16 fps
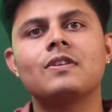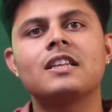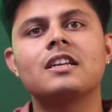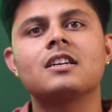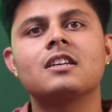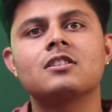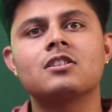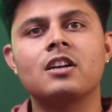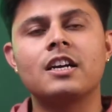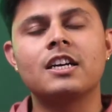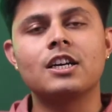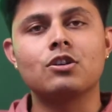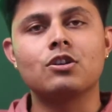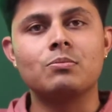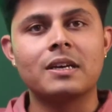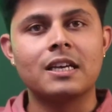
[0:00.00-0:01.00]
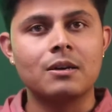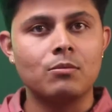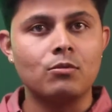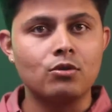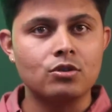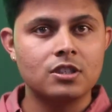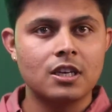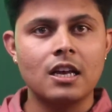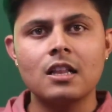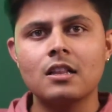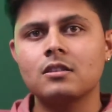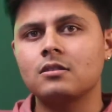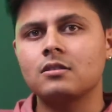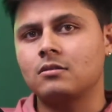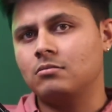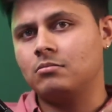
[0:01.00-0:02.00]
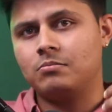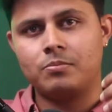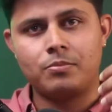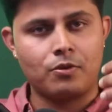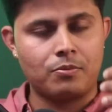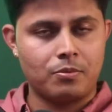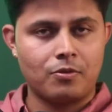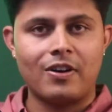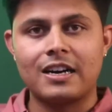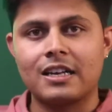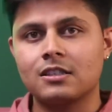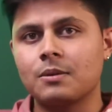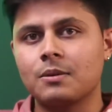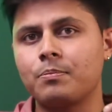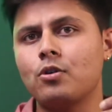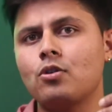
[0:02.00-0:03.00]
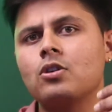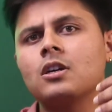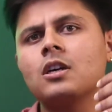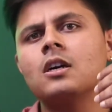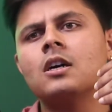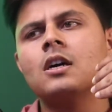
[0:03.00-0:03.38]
whether it is related to making more sales, providing support,